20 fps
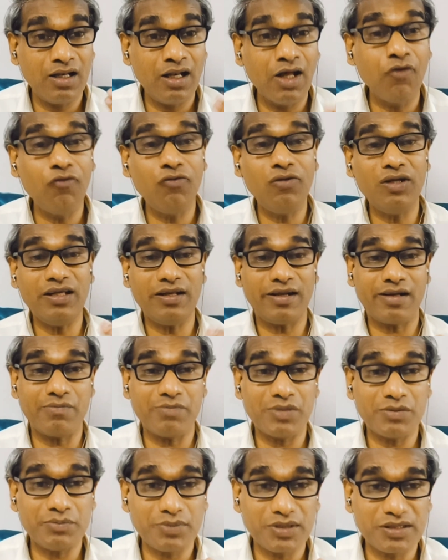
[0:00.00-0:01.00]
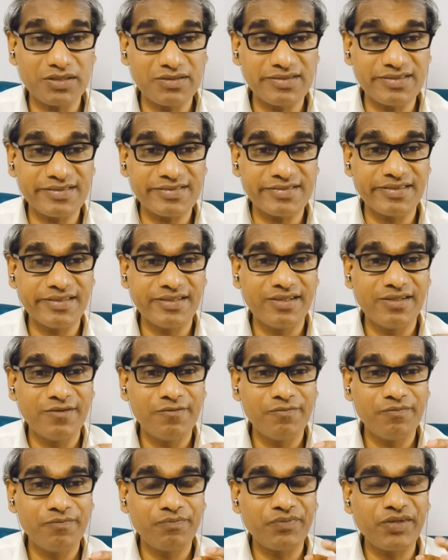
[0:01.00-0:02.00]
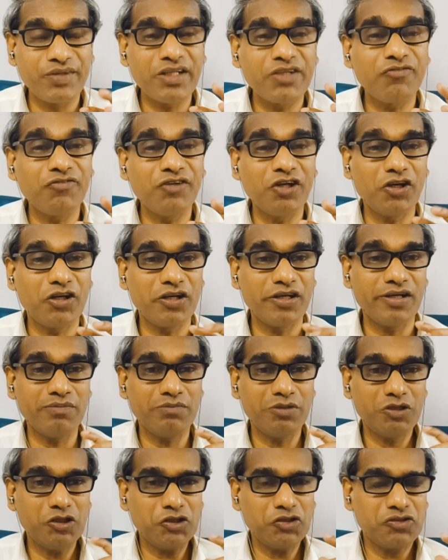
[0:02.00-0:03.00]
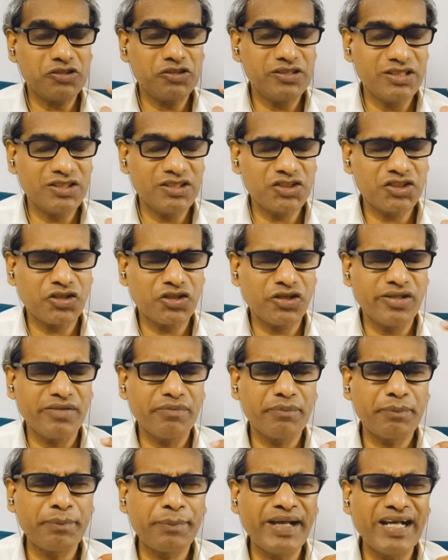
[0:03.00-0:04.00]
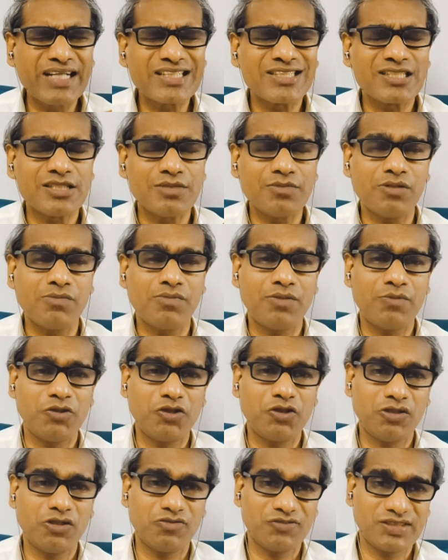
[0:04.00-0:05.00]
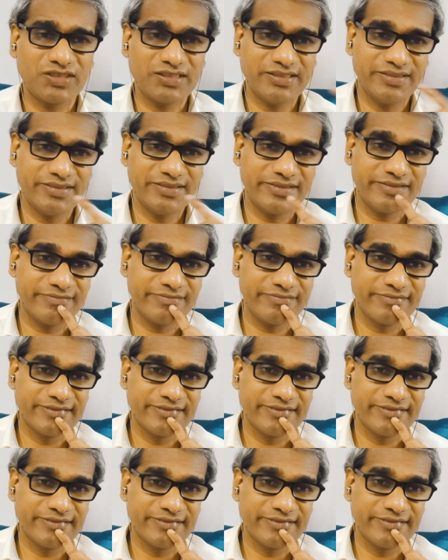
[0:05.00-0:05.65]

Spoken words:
lovely remembrance that we are able to destroy maximum amount of sin.